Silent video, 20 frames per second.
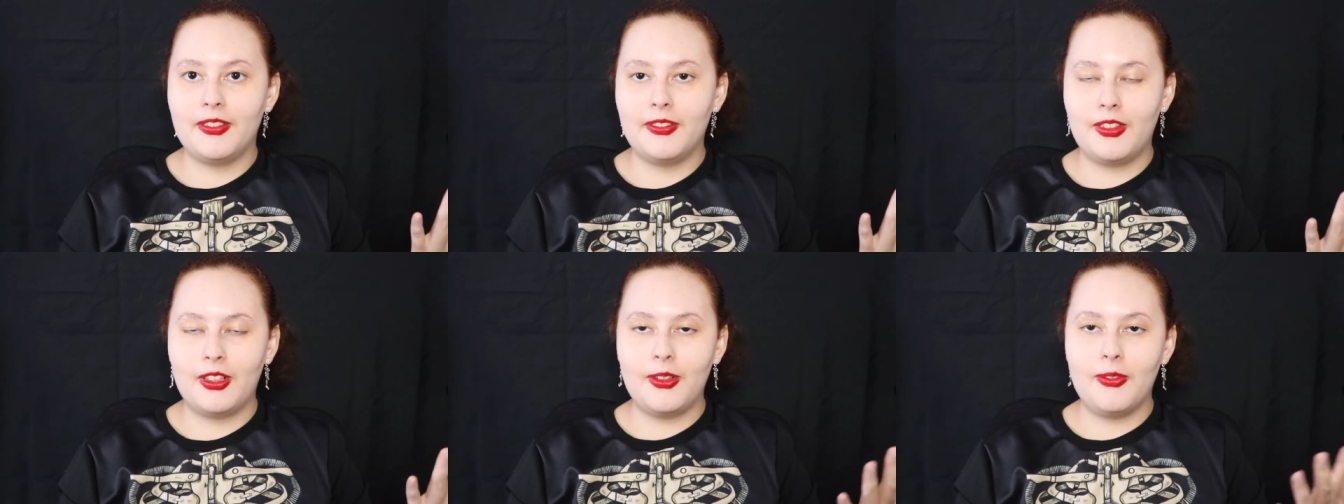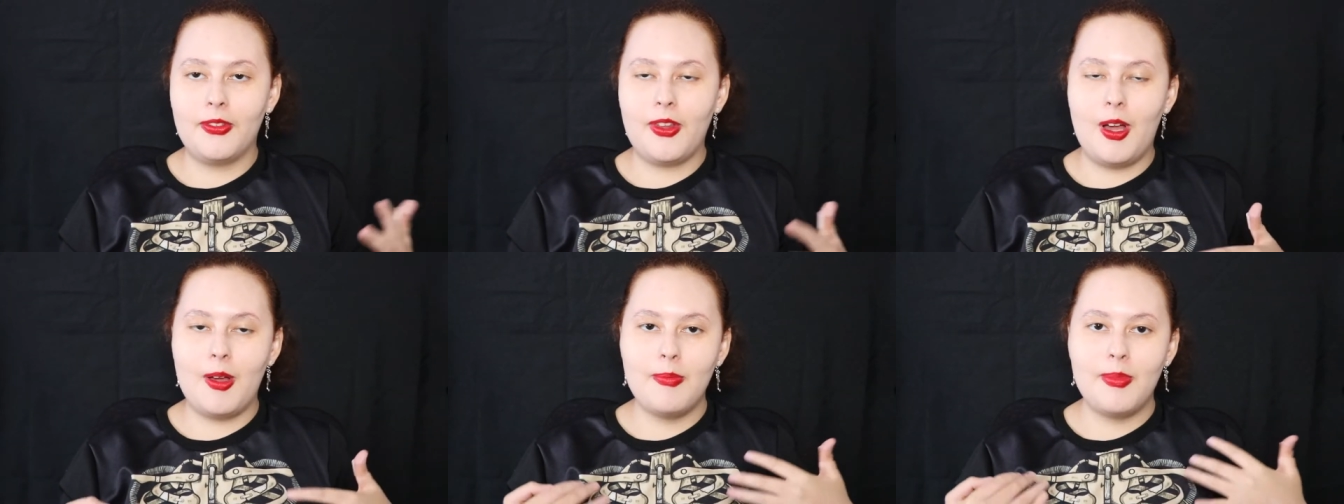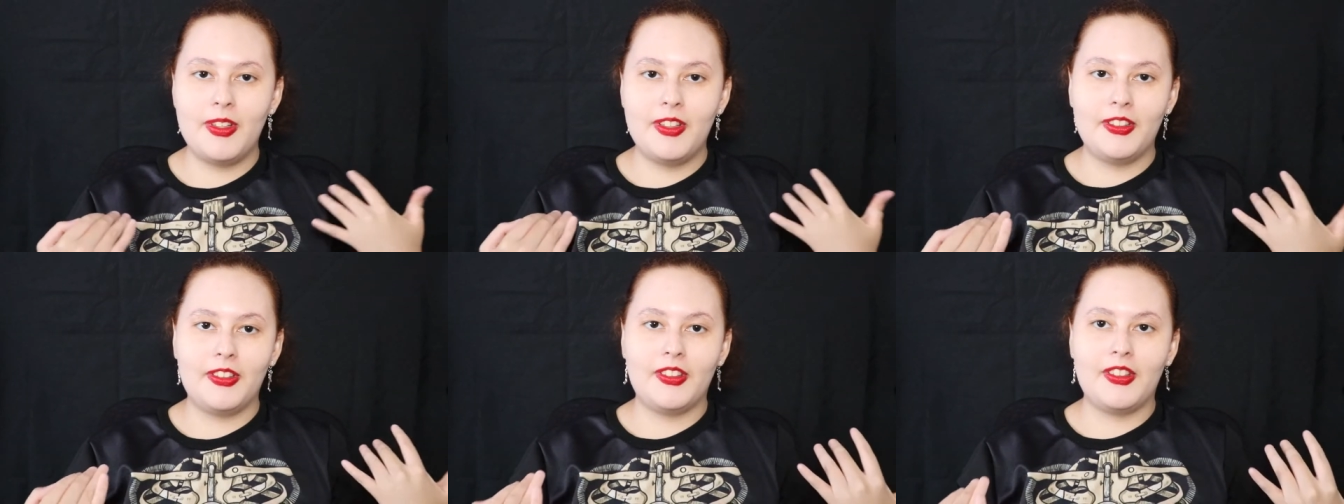One of them
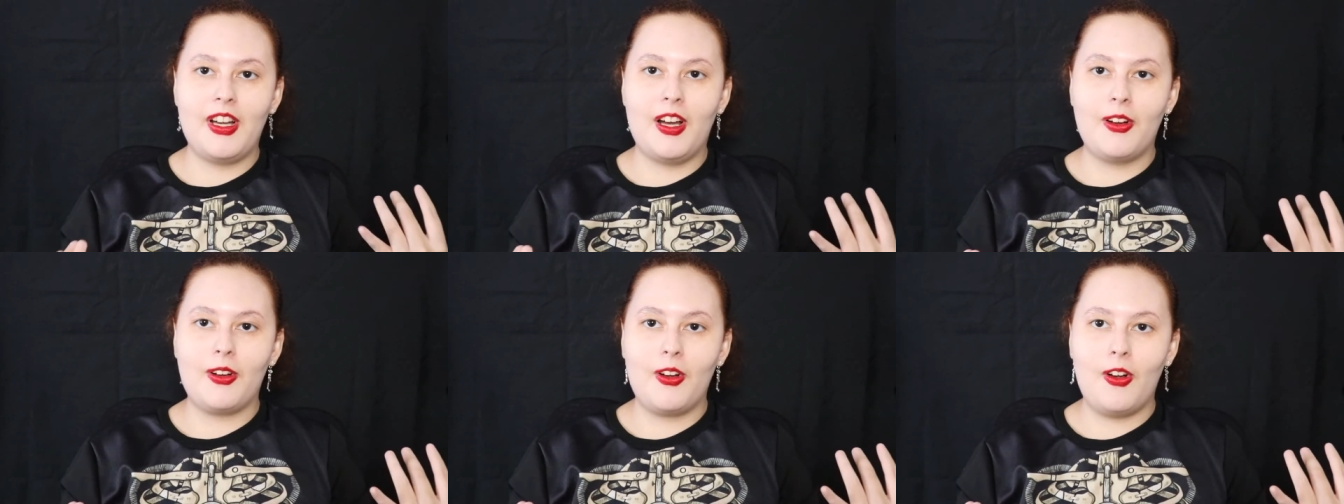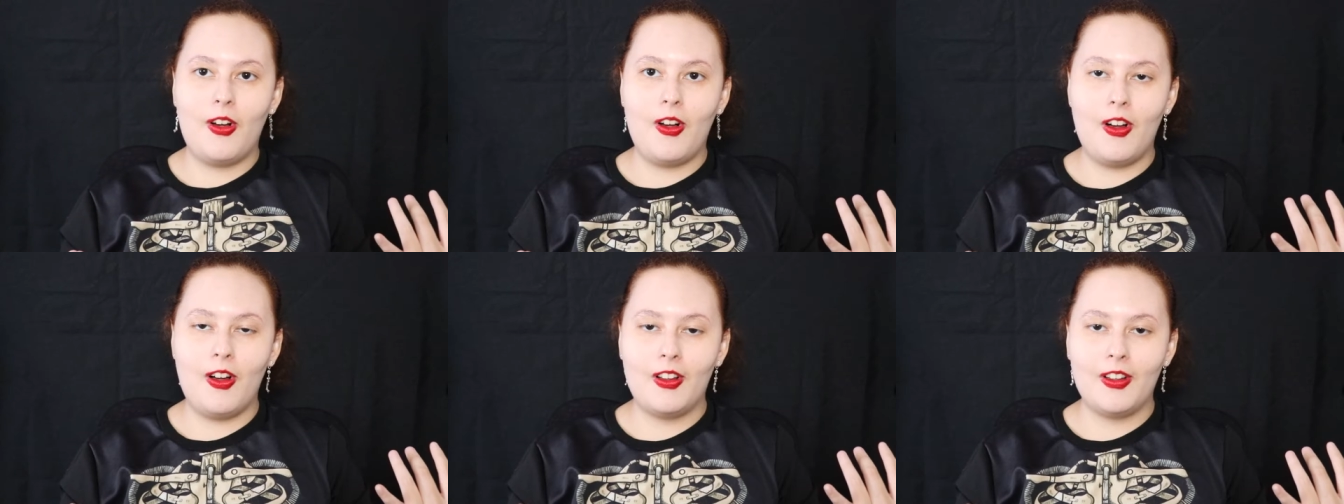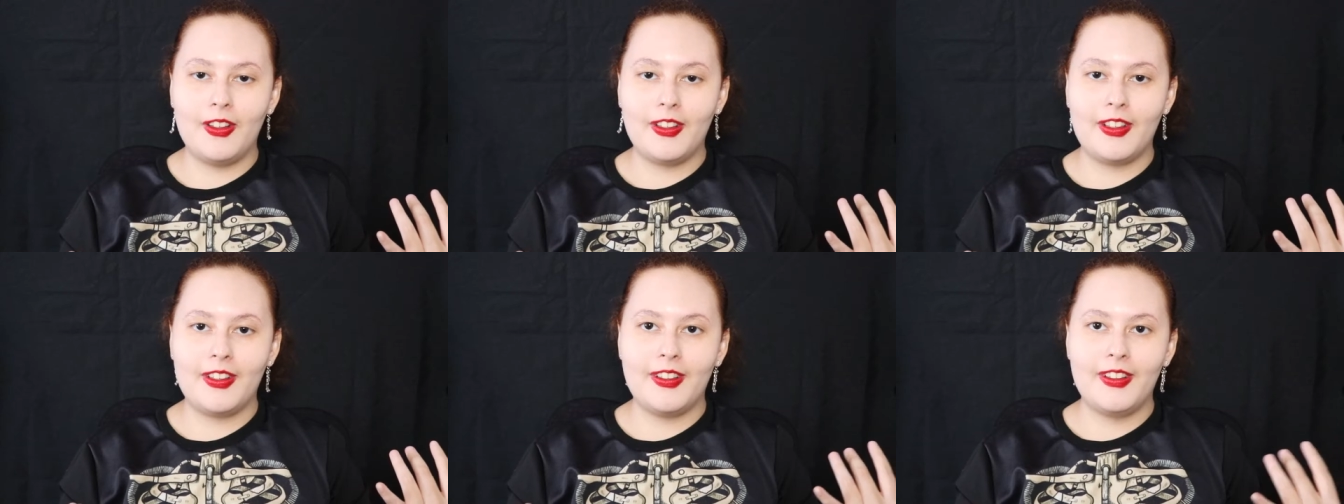is an
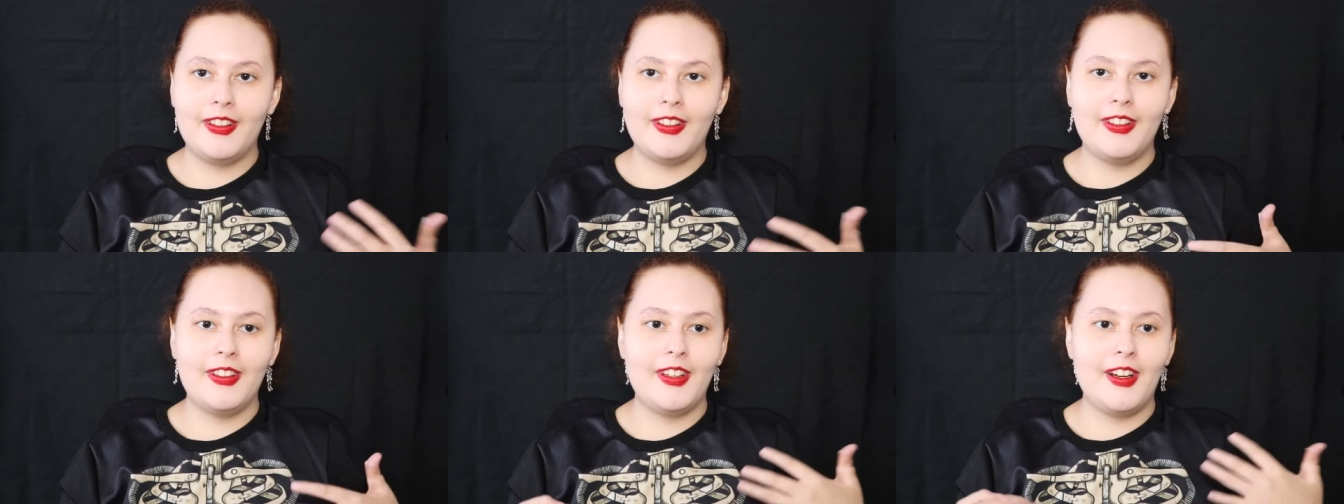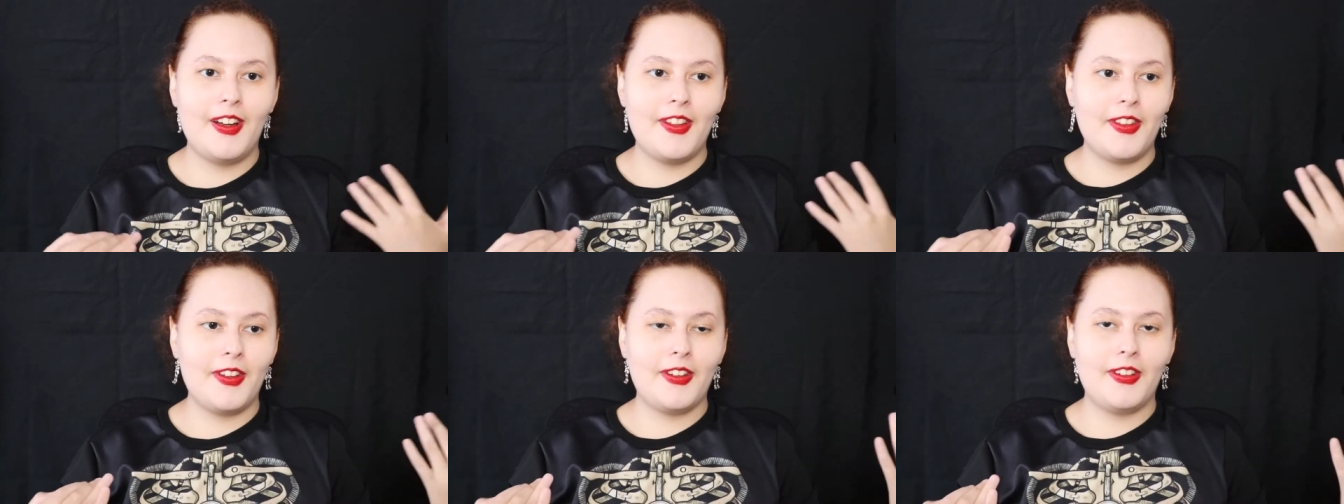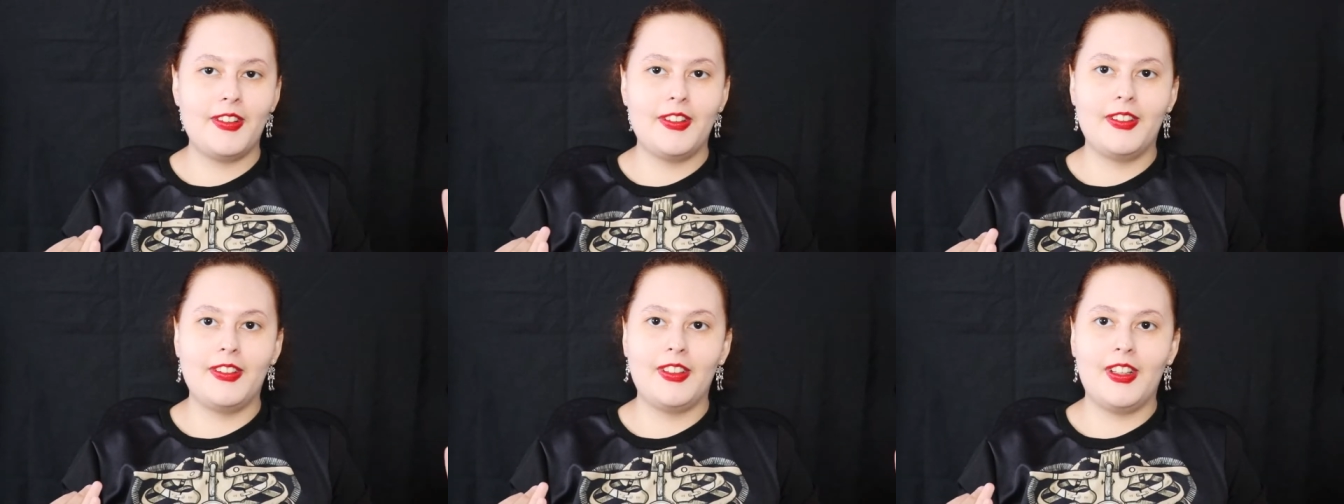alcoholic, and the
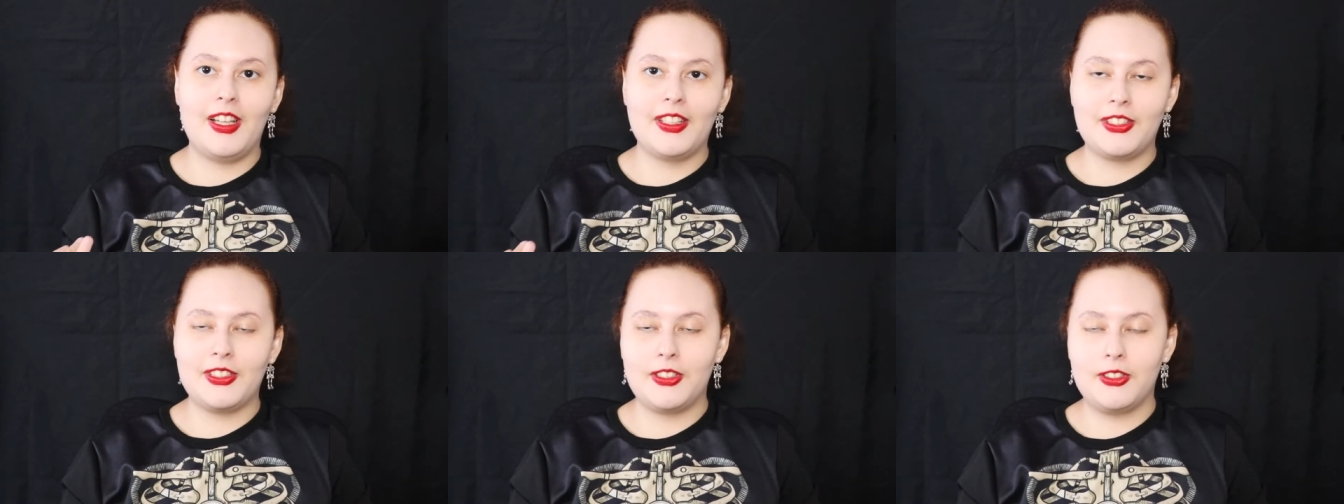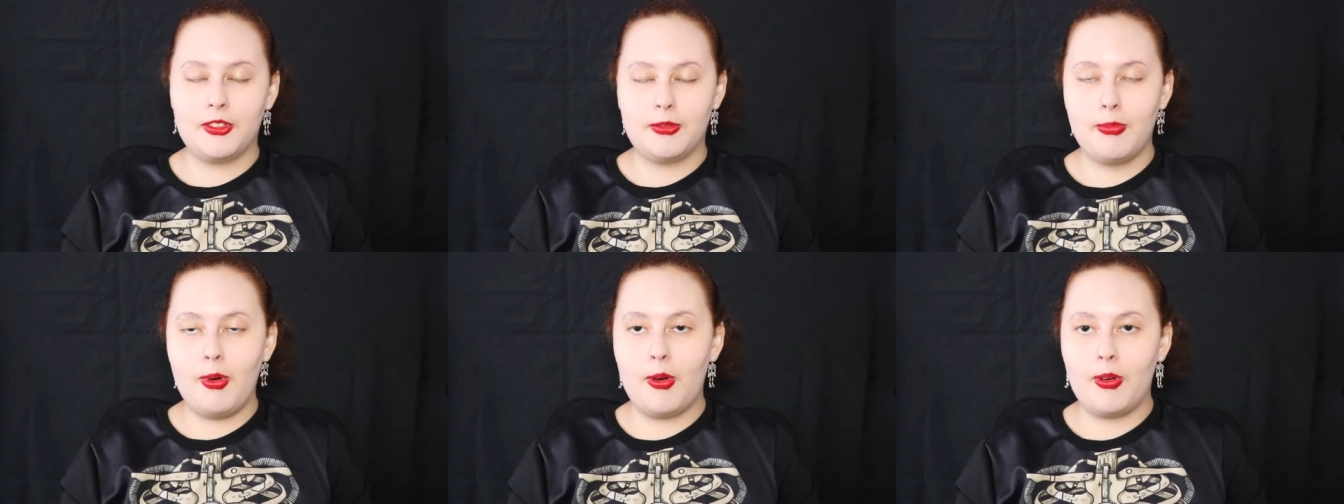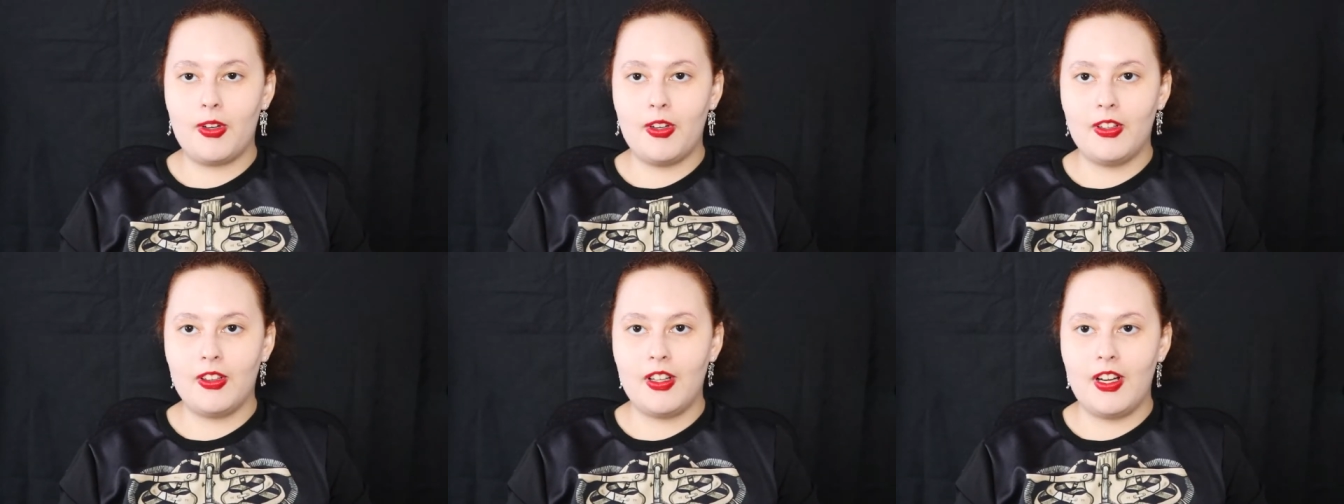other likes to
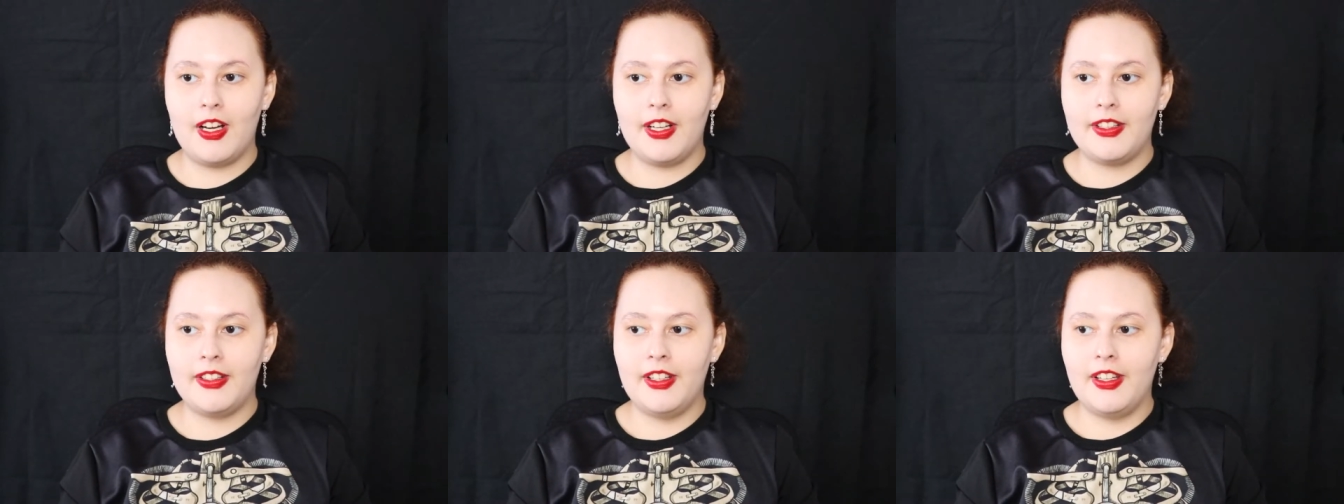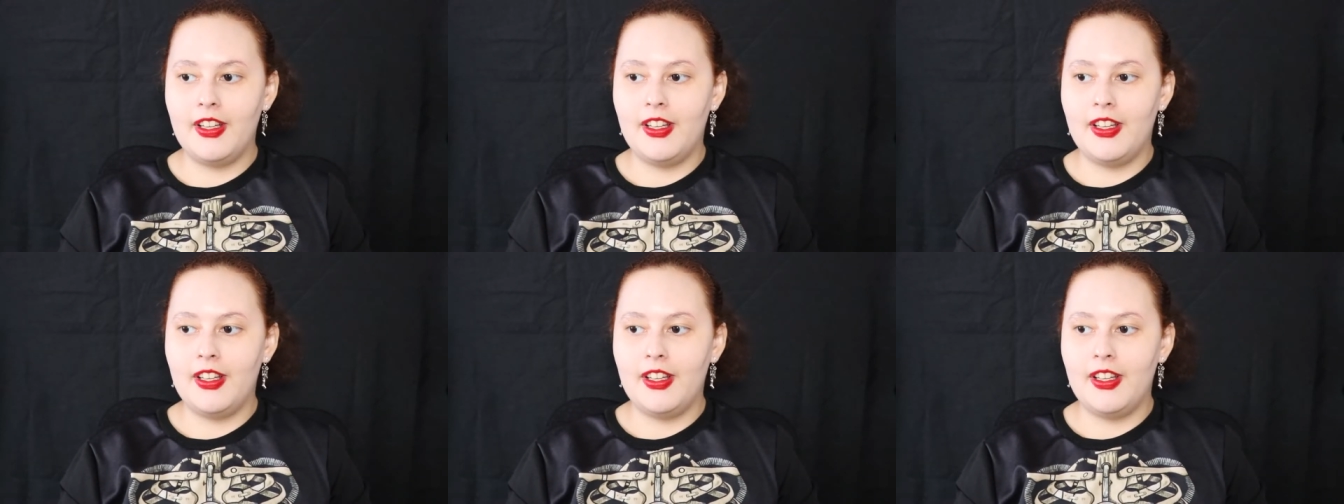smoke a lot,